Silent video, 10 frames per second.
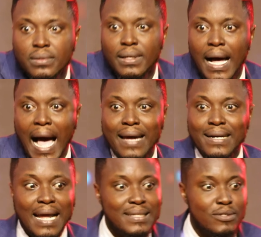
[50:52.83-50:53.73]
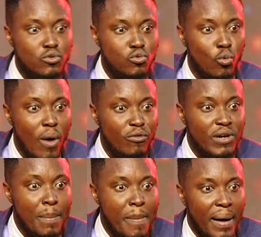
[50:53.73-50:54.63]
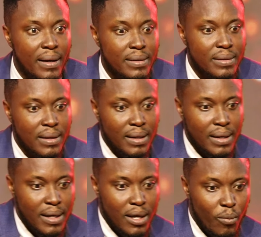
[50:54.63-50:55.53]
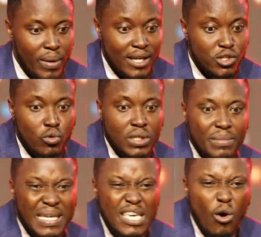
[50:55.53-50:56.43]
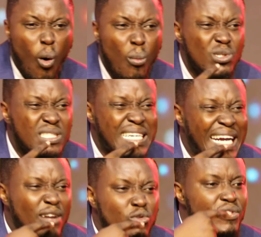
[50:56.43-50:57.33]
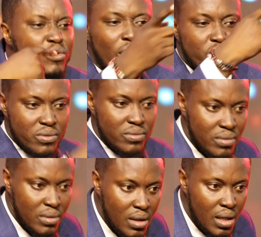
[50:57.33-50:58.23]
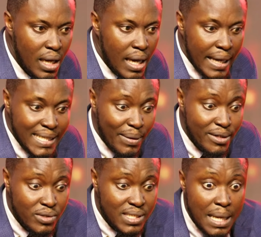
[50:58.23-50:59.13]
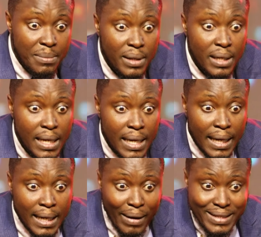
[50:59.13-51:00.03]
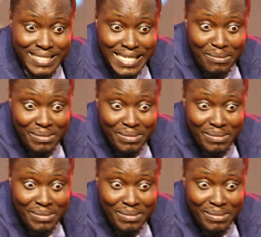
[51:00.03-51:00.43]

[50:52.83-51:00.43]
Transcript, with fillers: I ran to go and look for that paper. When I showed him, he almost ran out of the house. He said, where did you see them? Where did you see them?